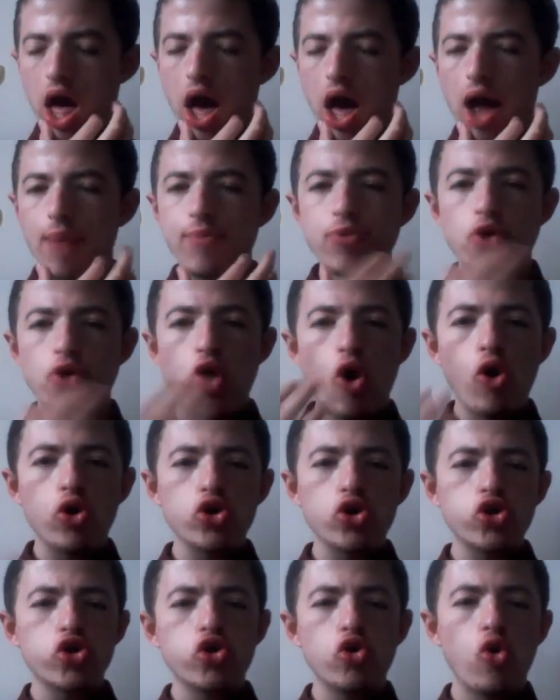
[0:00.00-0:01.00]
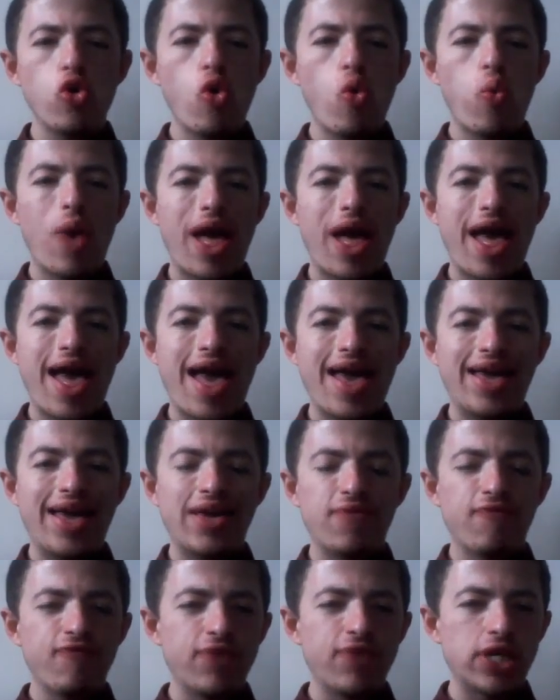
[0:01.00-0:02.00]
I'm not sure where
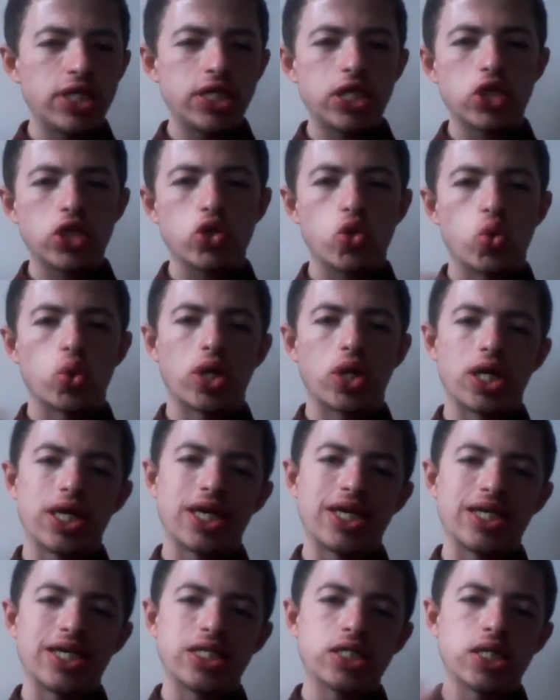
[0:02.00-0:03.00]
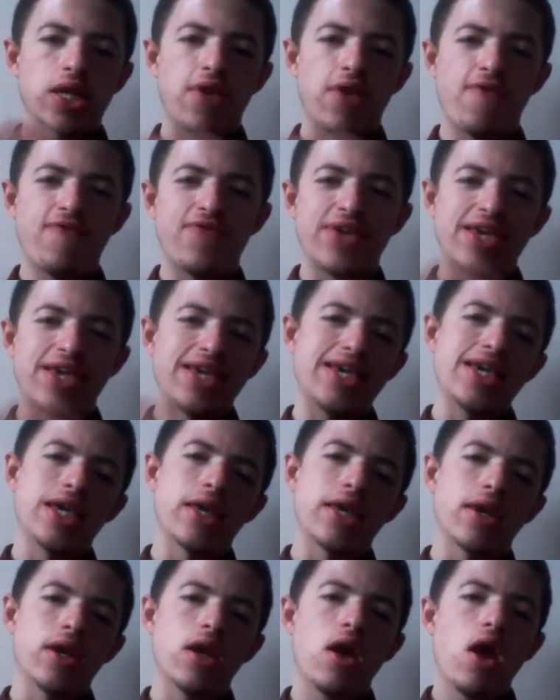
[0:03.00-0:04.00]
Infinity Gauntlet is going to fit
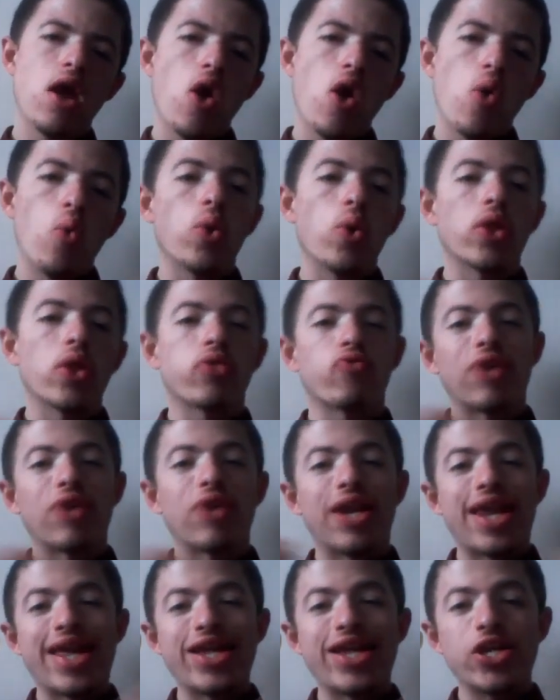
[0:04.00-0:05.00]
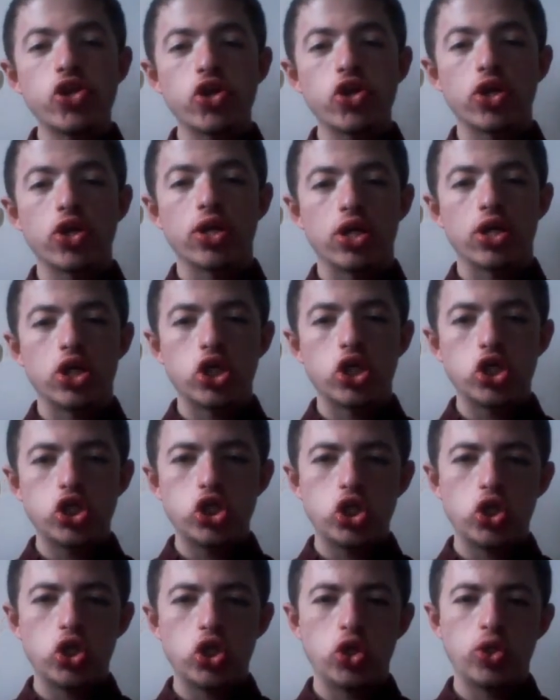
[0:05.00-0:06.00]
in with relation
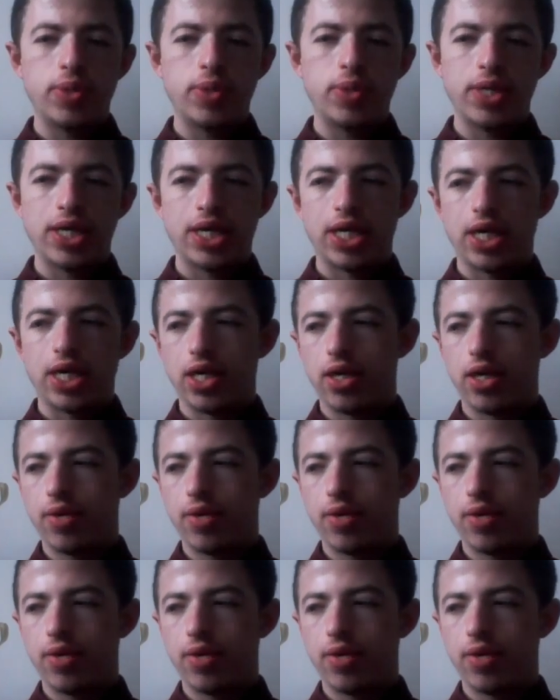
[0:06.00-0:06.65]
to the